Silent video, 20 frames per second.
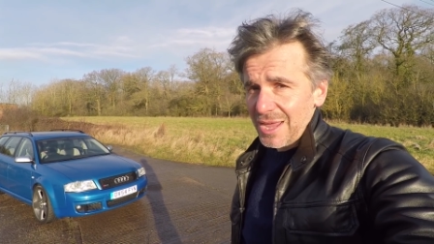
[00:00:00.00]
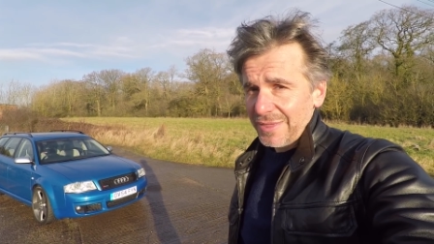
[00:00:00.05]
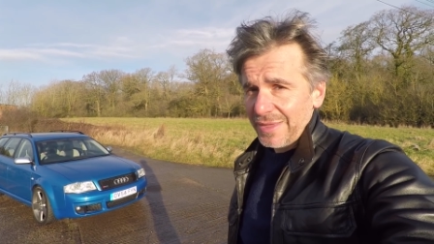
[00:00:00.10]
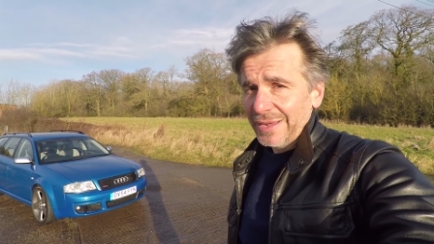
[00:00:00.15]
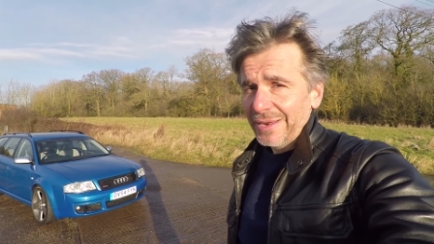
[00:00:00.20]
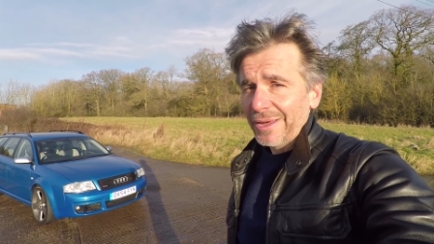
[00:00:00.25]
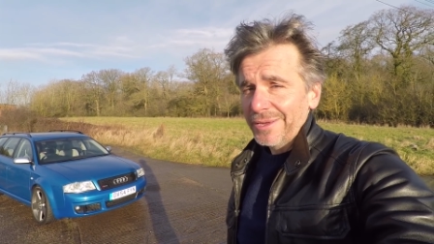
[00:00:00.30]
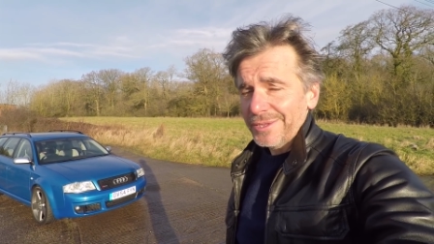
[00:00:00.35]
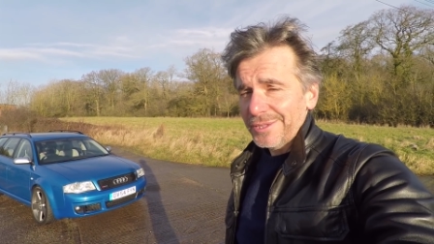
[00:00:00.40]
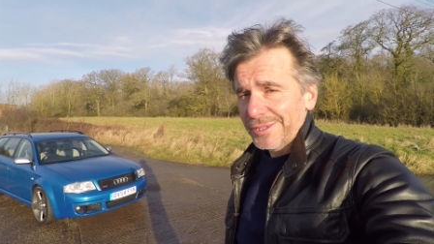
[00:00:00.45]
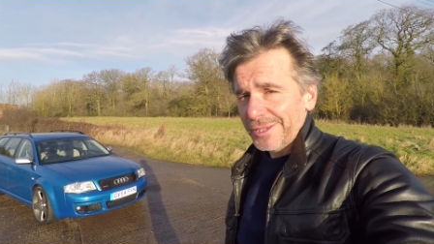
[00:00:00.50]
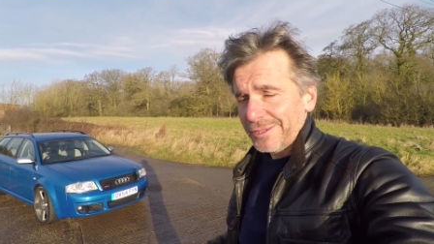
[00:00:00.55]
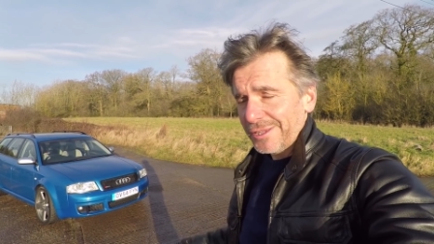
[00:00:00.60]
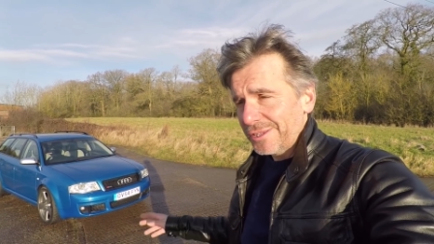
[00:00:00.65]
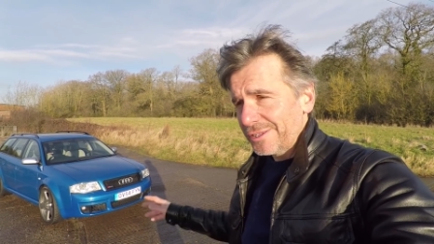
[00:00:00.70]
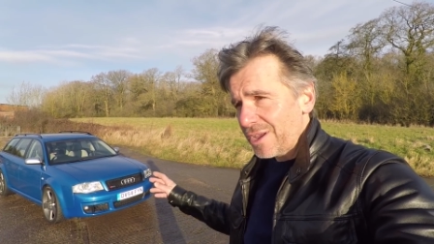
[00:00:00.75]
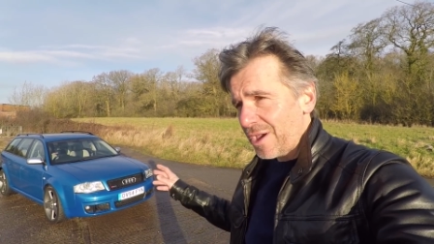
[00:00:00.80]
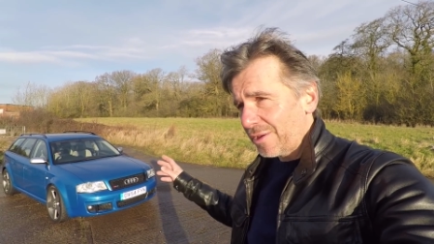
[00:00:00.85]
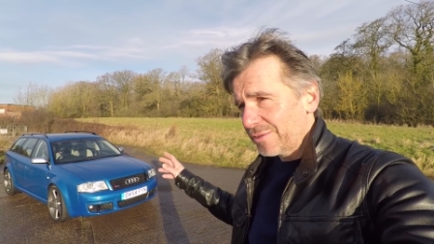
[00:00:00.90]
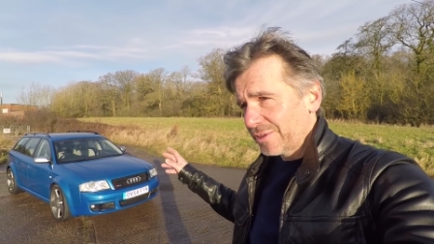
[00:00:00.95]
they like to see
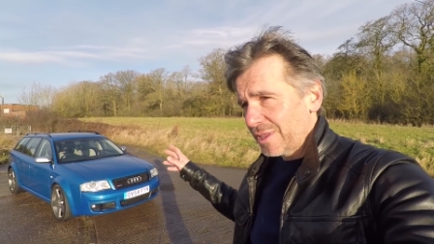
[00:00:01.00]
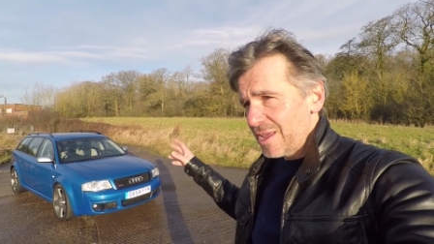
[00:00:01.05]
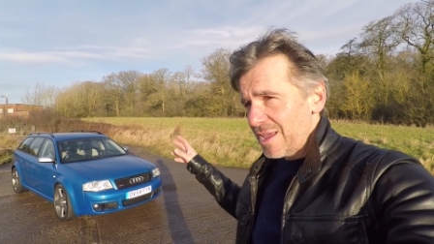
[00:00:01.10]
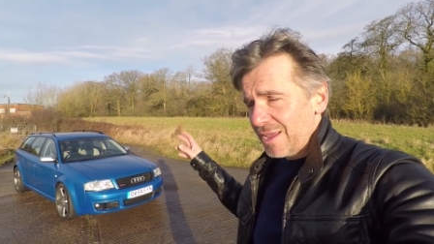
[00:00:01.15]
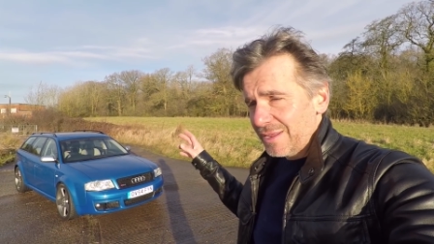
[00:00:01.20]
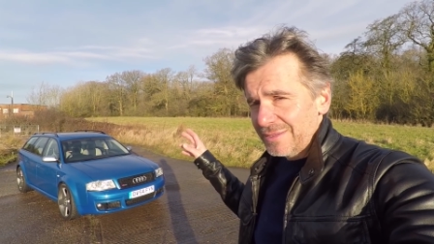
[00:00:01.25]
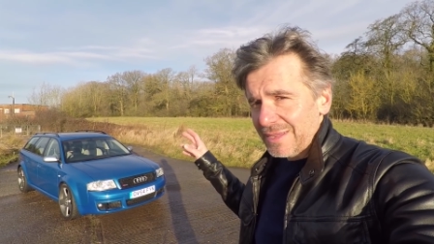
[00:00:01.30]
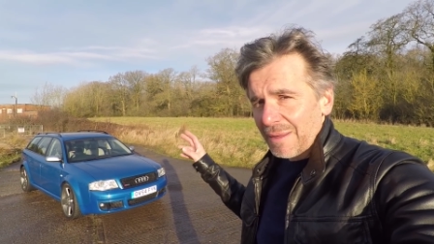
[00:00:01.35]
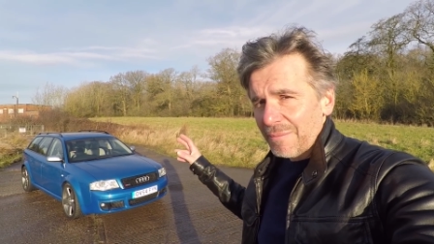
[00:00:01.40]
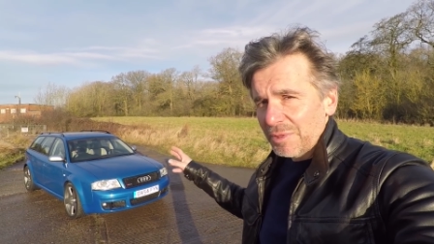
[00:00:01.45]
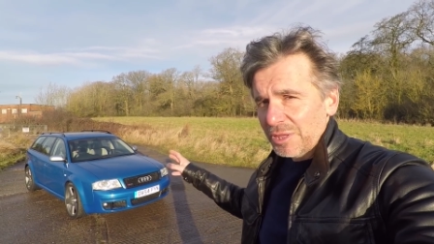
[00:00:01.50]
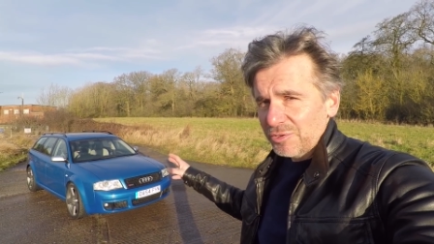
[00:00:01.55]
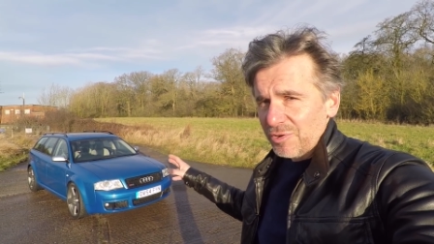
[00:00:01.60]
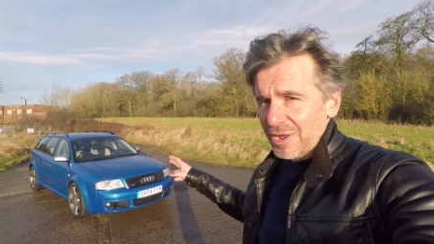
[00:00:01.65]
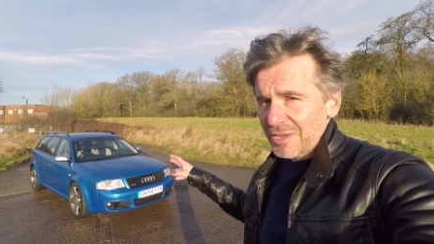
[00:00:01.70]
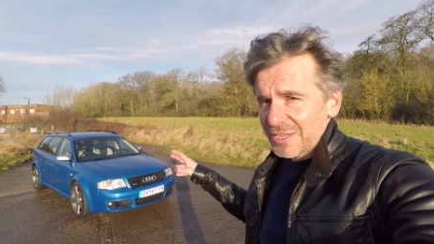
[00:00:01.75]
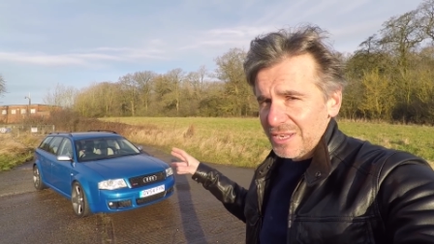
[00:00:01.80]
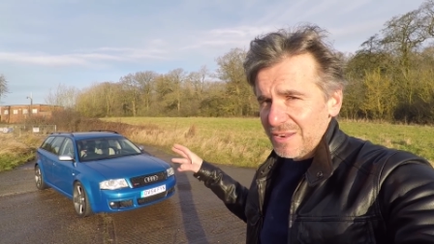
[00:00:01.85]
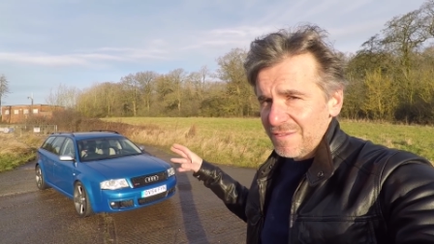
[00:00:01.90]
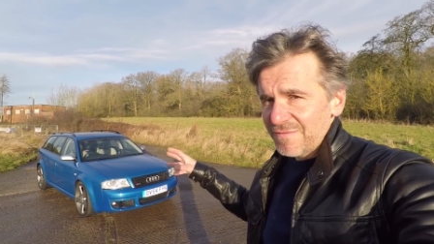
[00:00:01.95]
these cars
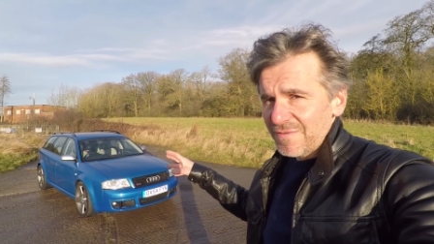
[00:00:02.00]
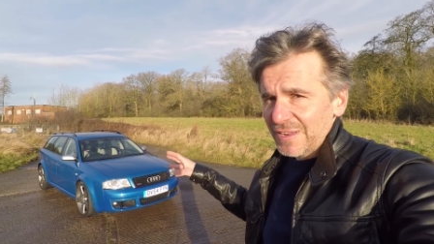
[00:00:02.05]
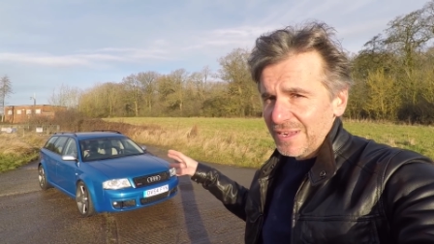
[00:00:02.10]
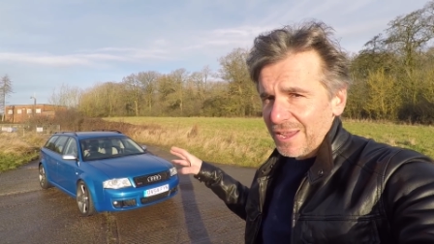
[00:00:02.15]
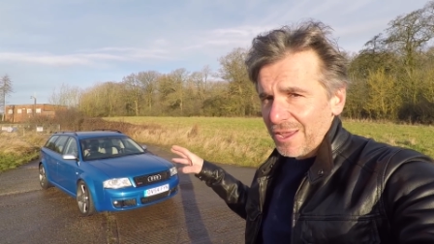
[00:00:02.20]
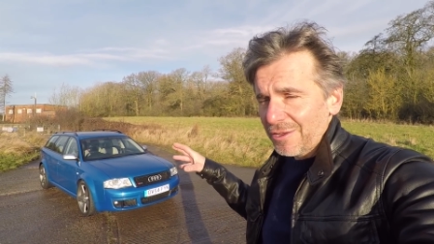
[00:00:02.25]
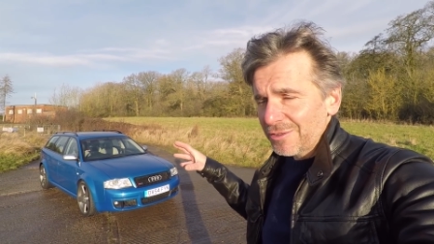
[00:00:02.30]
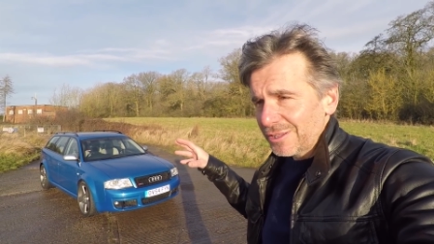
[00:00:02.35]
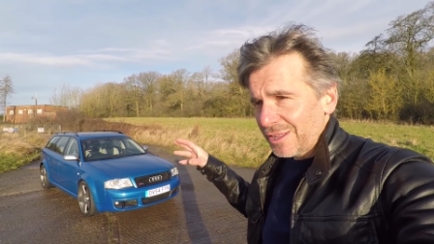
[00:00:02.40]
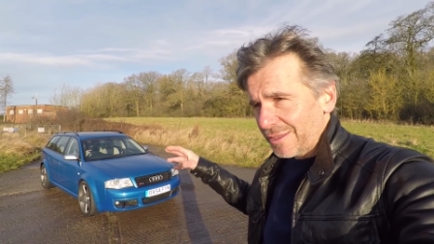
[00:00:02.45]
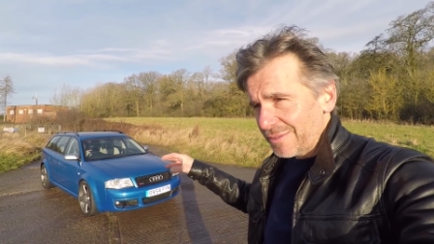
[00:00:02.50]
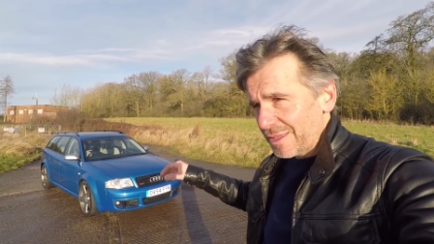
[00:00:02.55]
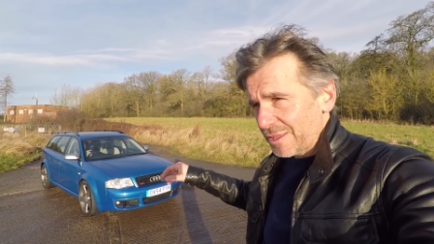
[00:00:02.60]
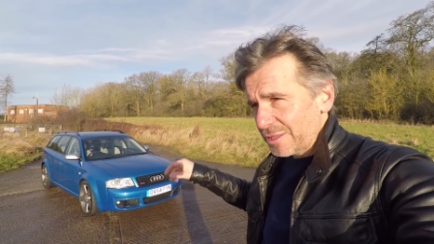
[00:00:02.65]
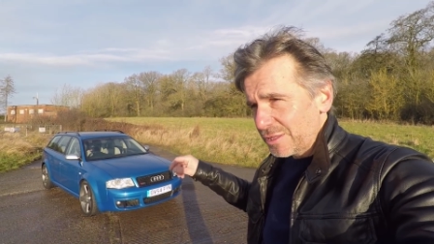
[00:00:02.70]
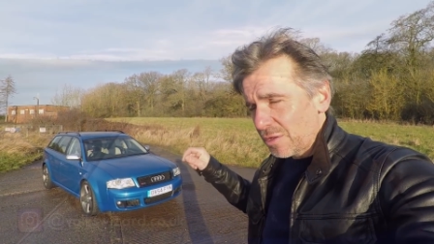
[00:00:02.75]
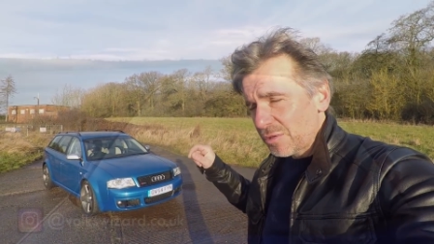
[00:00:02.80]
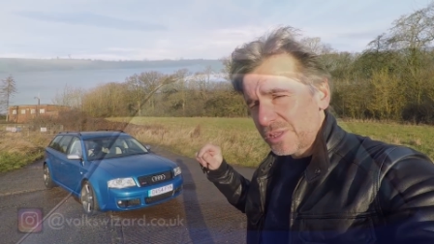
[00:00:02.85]
demonstrated in videos like this.